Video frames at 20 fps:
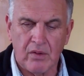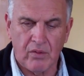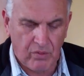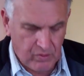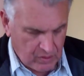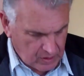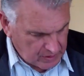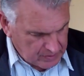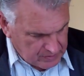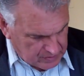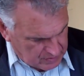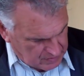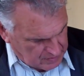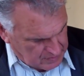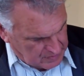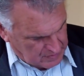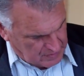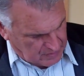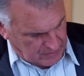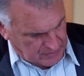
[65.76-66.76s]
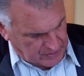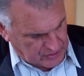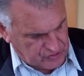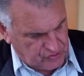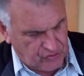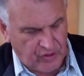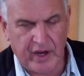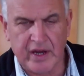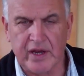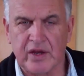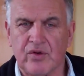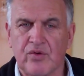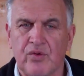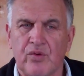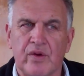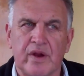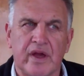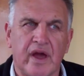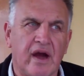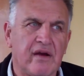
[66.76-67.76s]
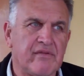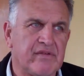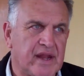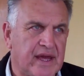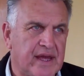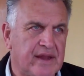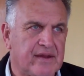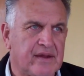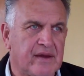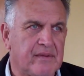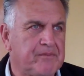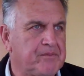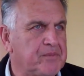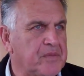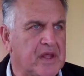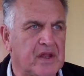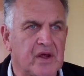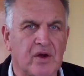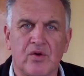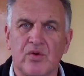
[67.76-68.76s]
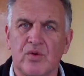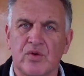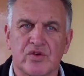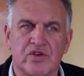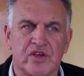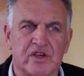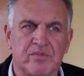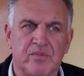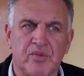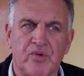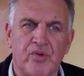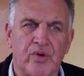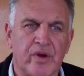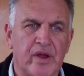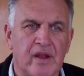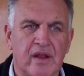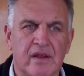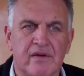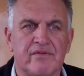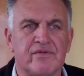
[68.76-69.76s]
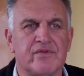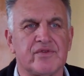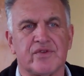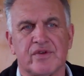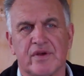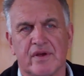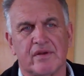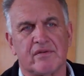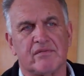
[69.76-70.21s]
Auckland on a train called the Overlander, and of course this boy lives